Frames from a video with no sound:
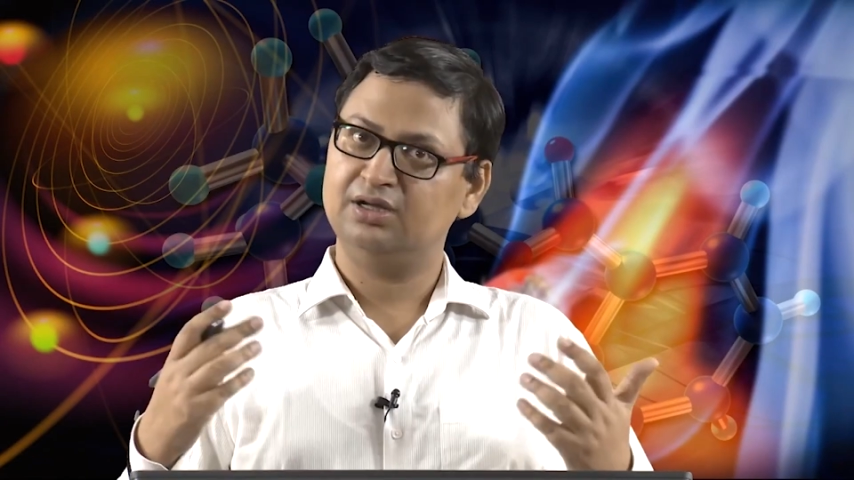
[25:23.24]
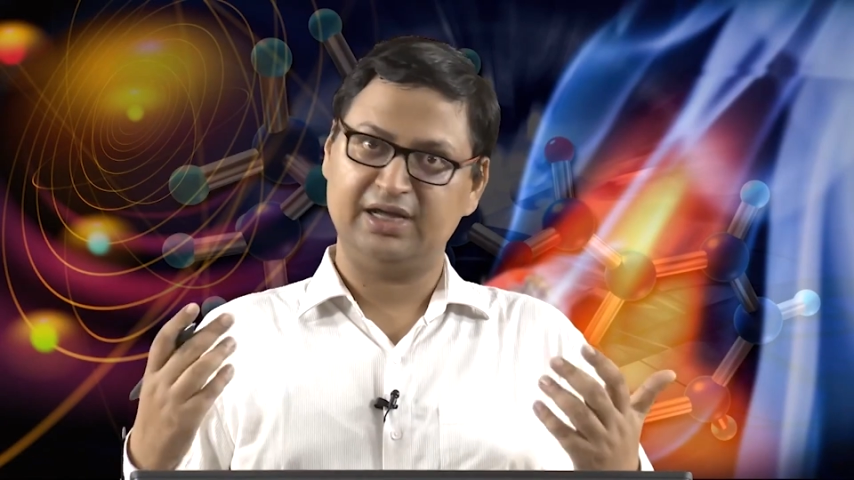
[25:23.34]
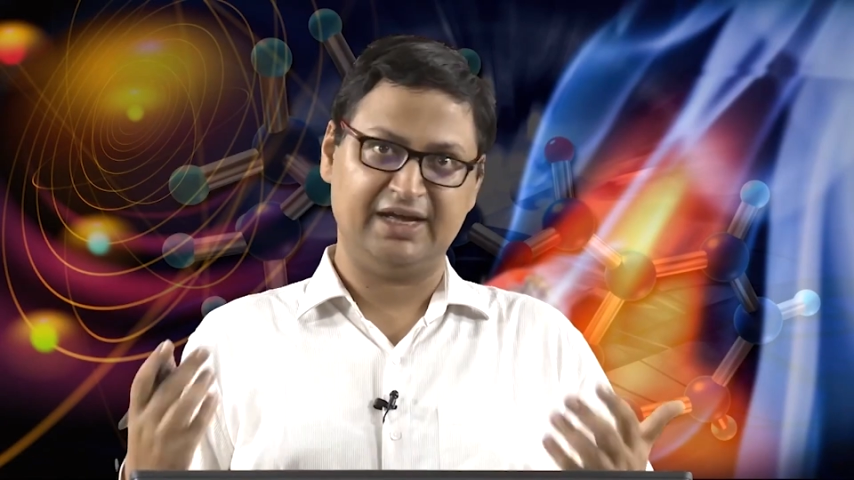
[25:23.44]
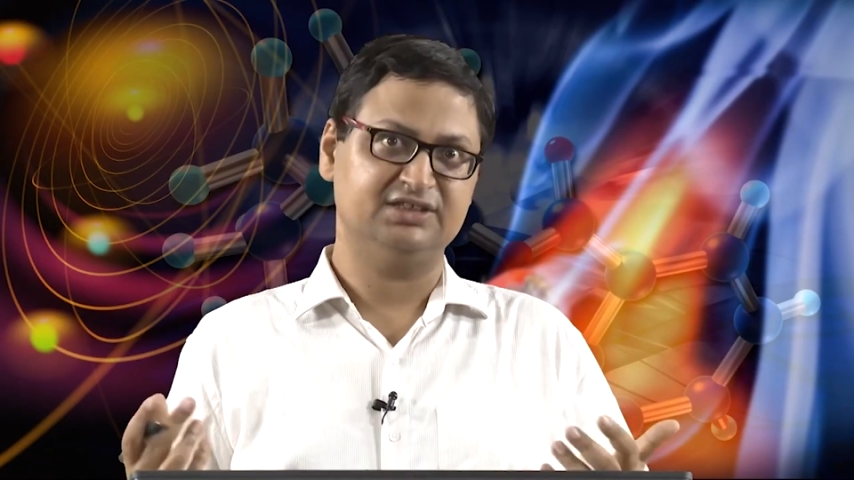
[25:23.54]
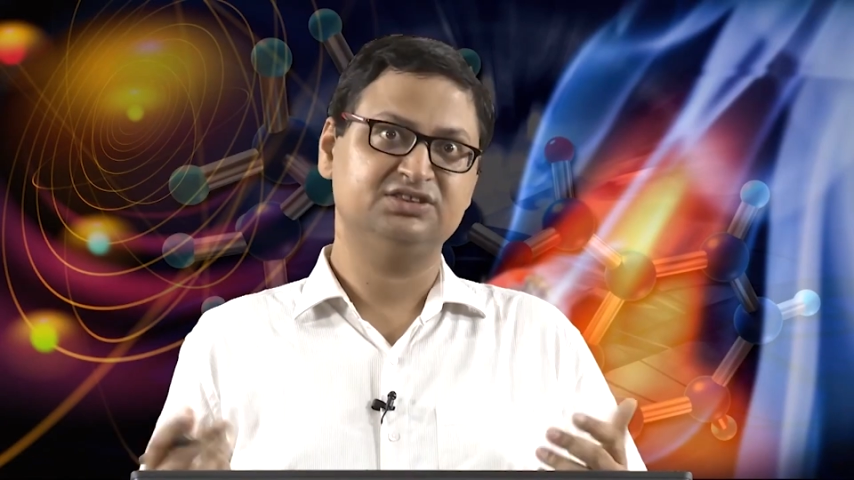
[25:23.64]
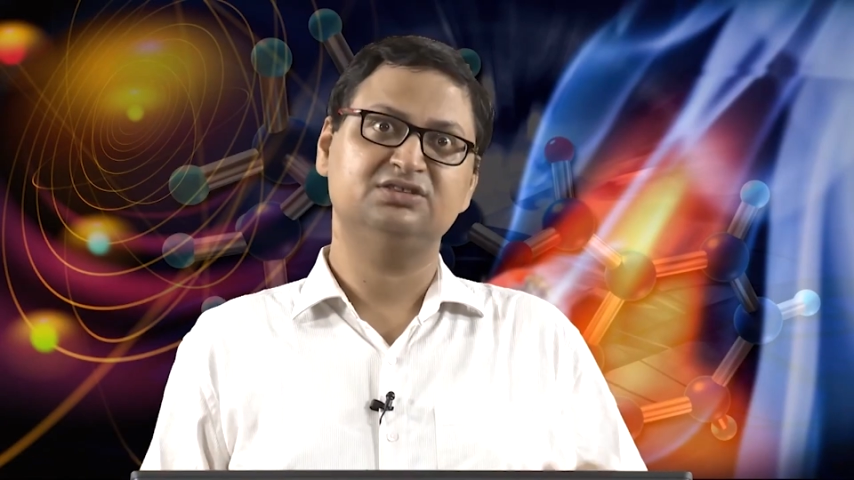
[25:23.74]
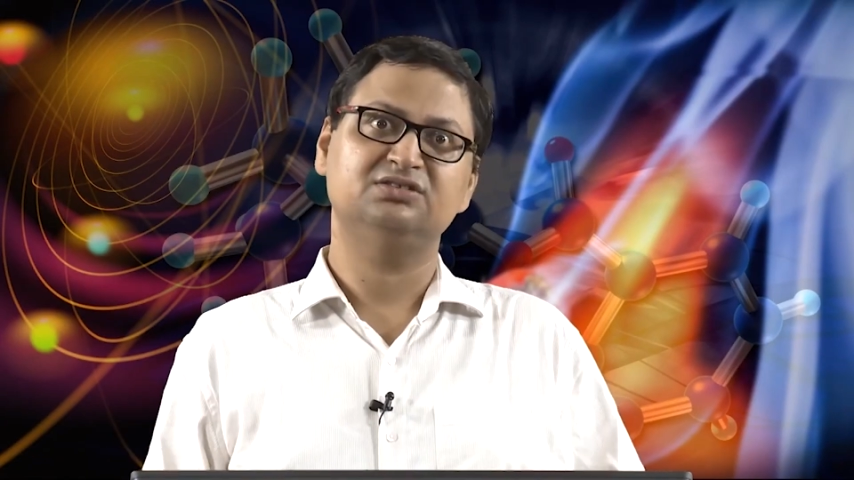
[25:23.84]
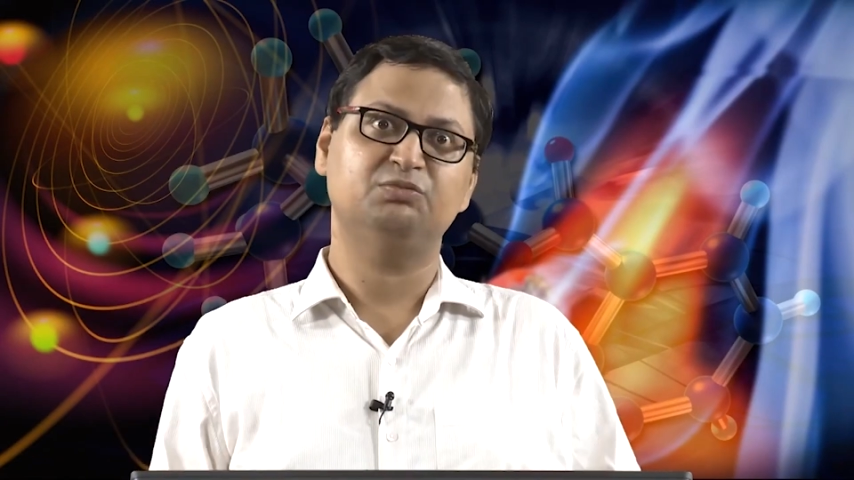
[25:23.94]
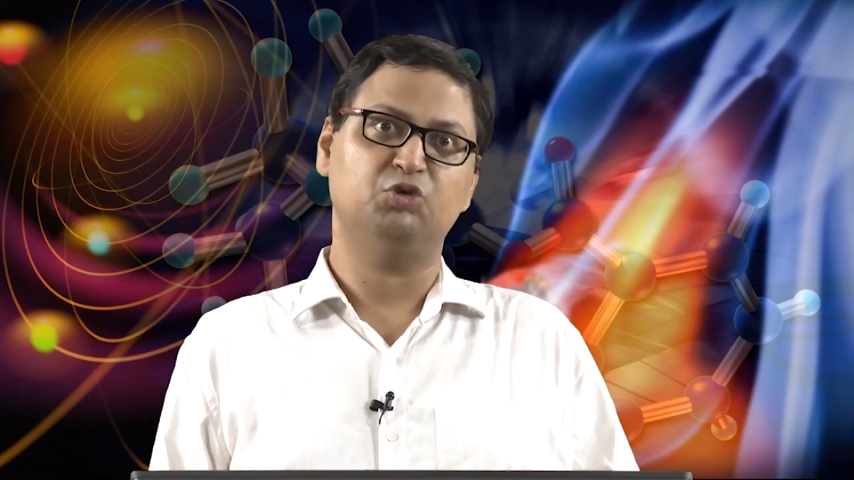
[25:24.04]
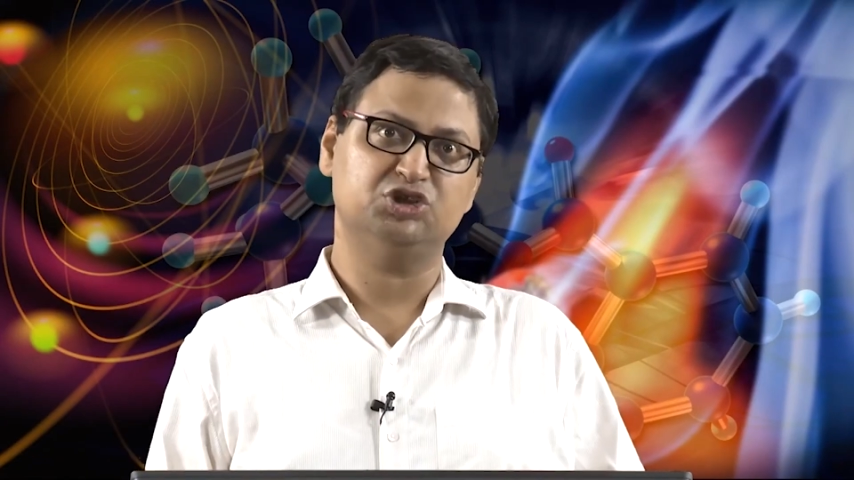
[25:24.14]
and
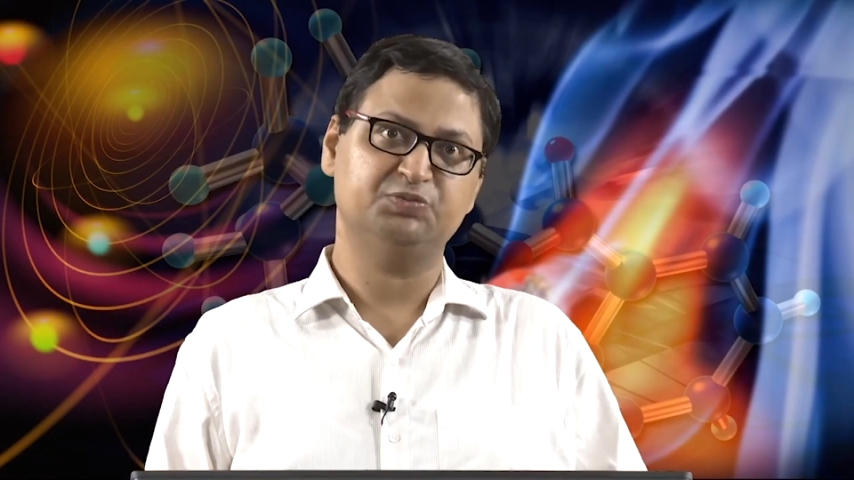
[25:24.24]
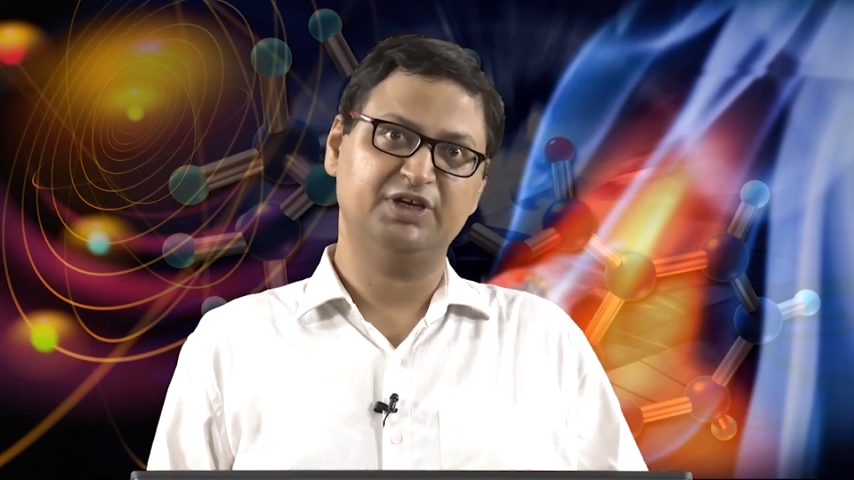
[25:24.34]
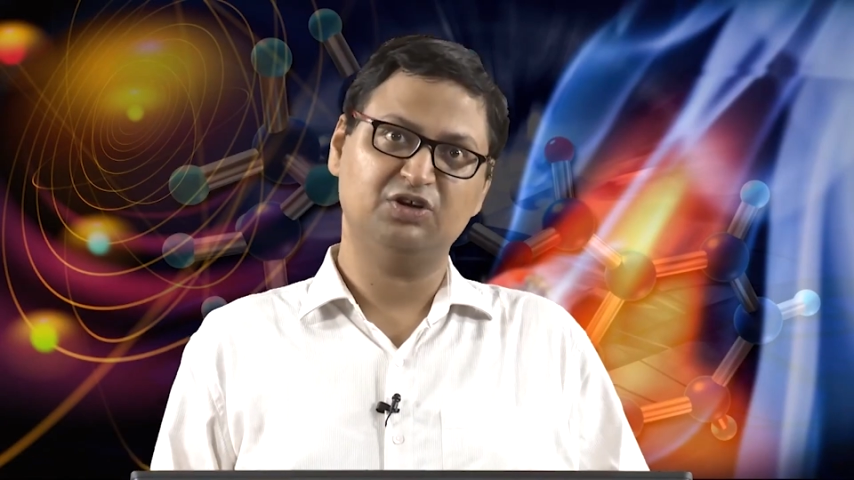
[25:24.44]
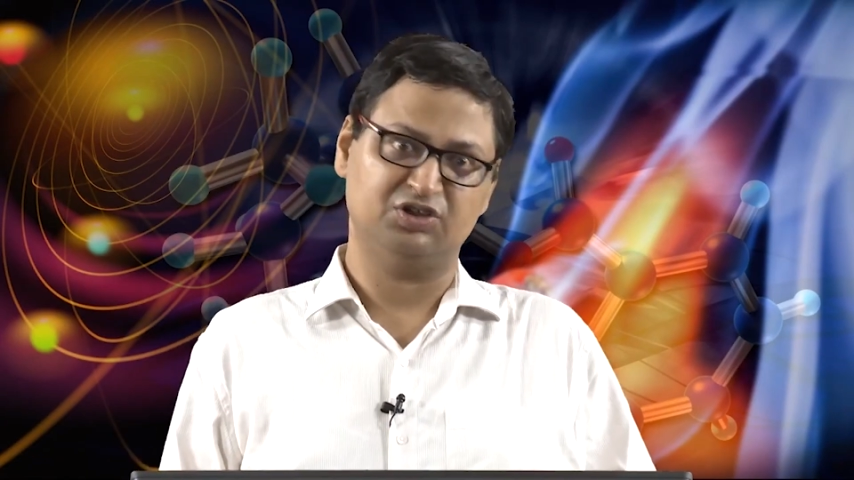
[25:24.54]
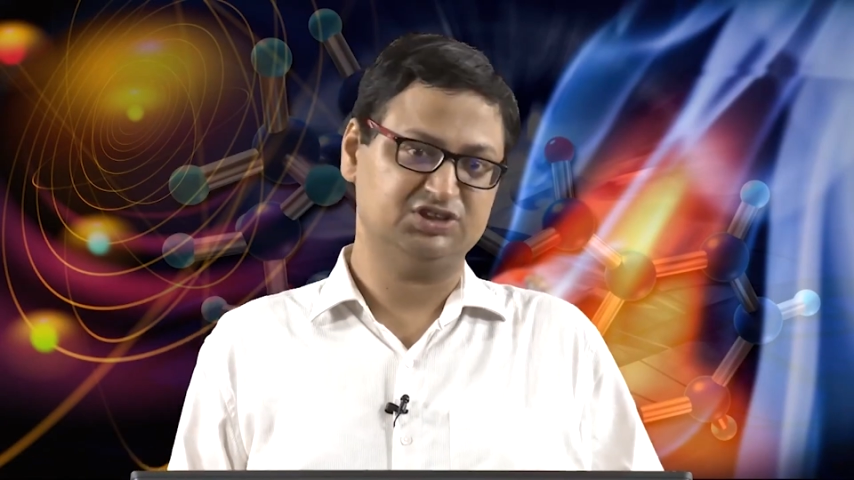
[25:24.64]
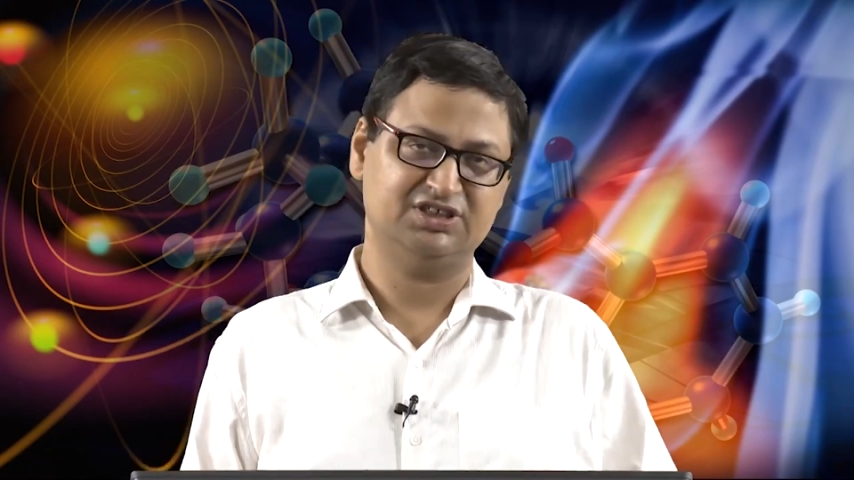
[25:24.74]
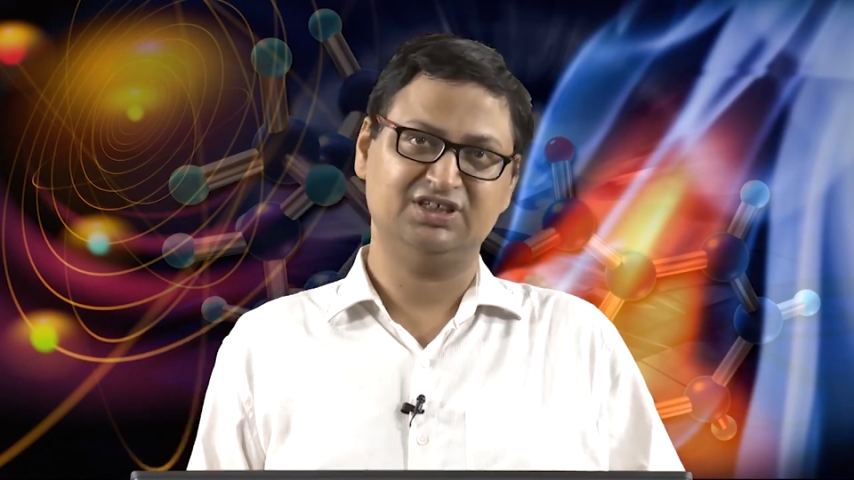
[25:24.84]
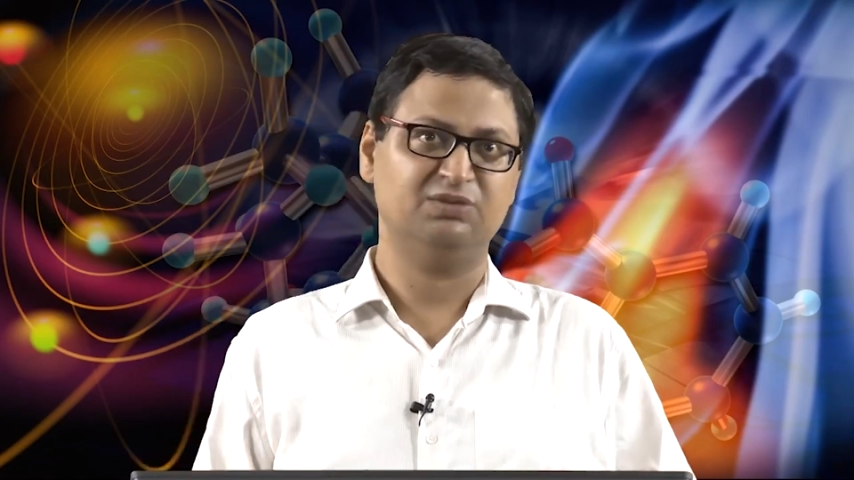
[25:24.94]
the Boltzmann constant.